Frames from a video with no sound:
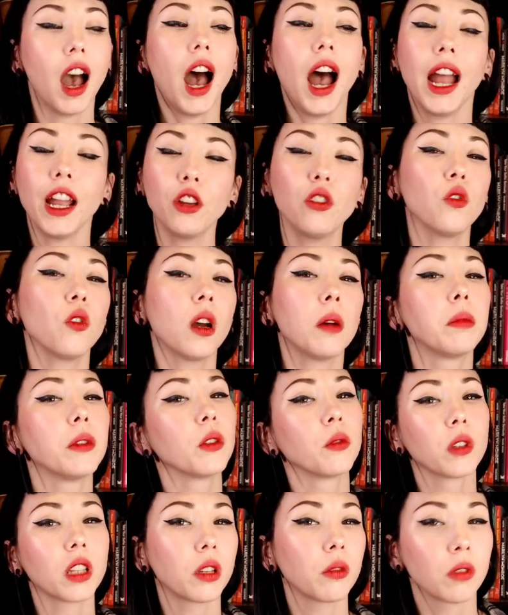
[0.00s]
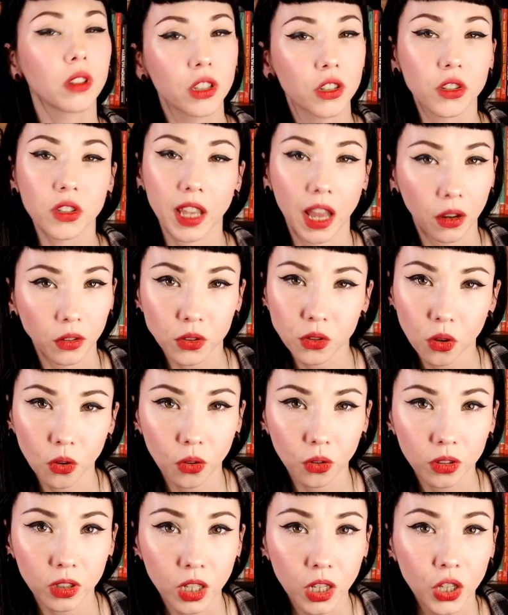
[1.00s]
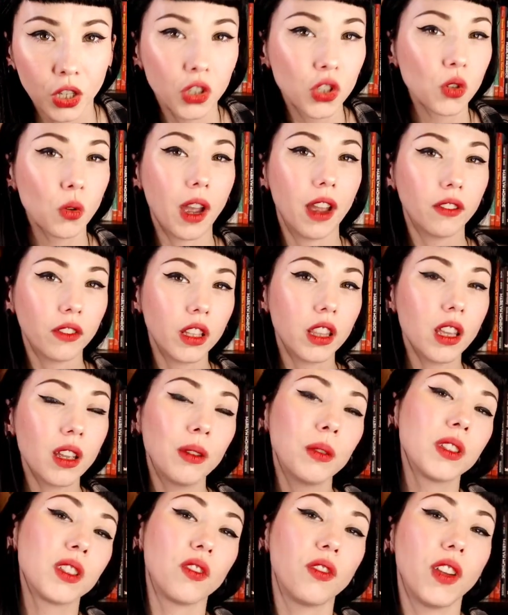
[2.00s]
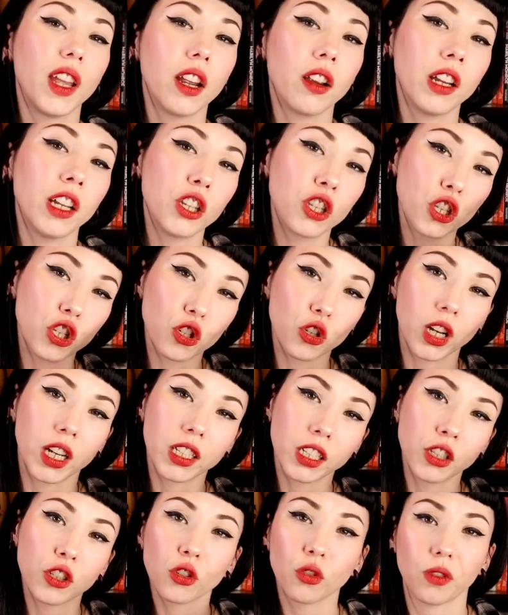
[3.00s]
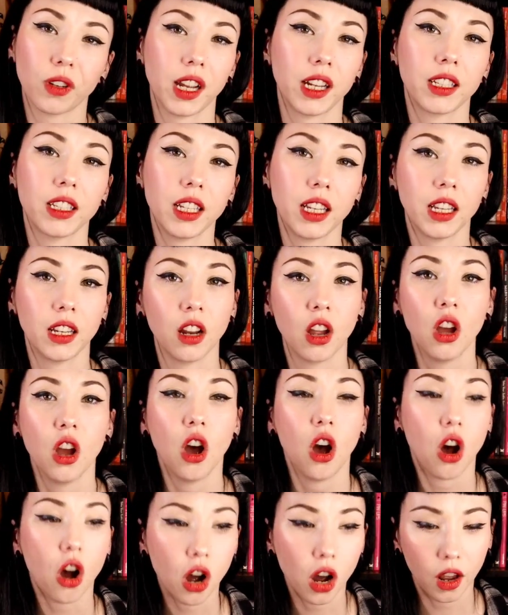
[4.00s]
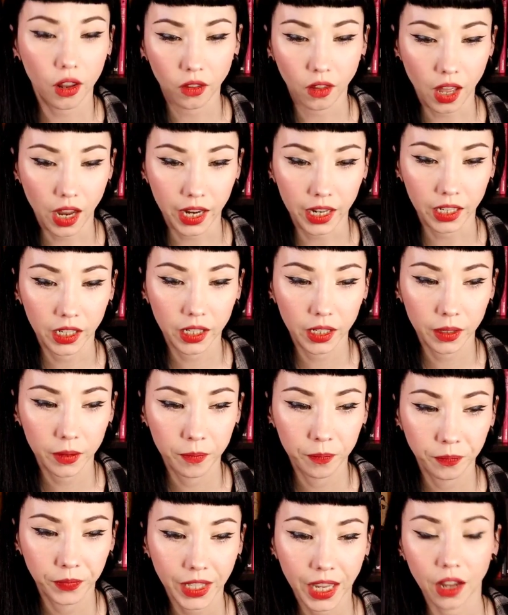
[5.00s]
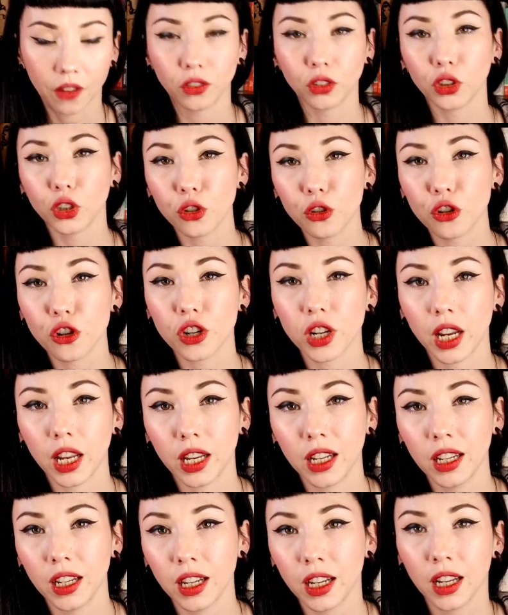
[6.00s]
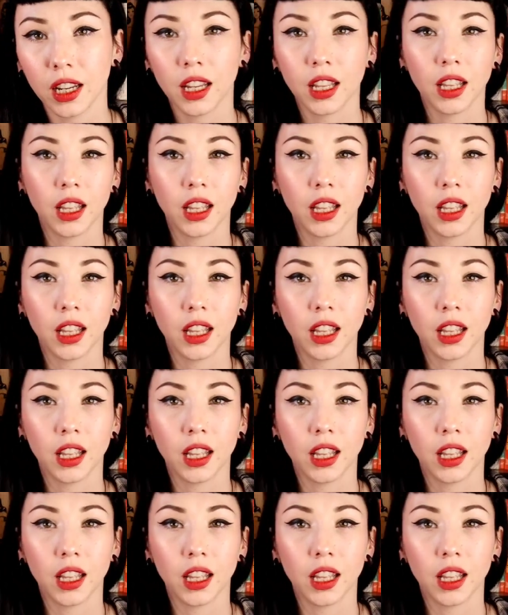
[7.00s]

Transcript: I grew up in a really religious household, so everything was very strict and directed on like evolution,